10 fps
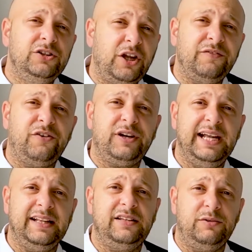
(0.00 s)
Don't
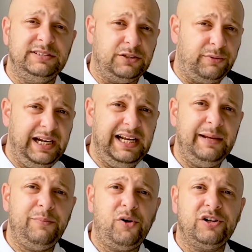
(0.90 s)
forget, it was a really
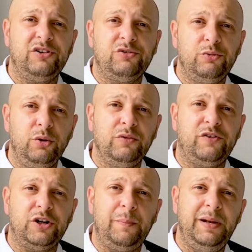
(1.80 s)
important rule
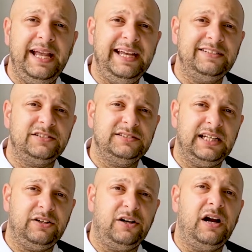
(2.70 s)
for the players
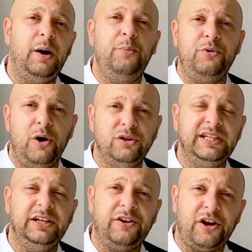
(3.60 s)
that are
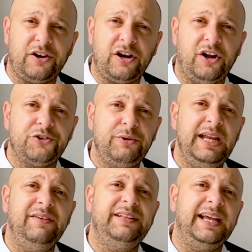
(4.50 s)
abroad in another
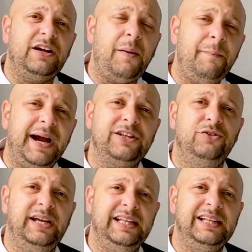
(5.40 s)
country, if they come back
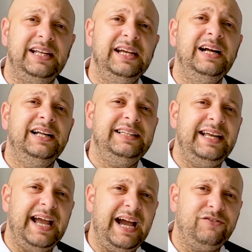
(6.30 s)
to Italy,
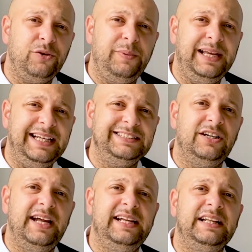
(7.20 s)
they have to be
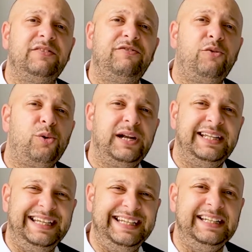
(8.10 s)
isolated
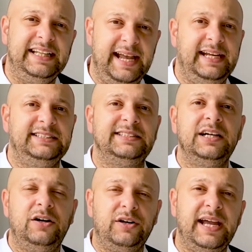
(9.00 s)
14 days,
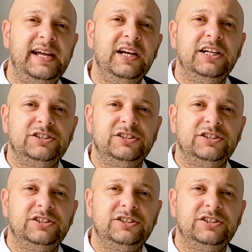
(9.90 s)
okay?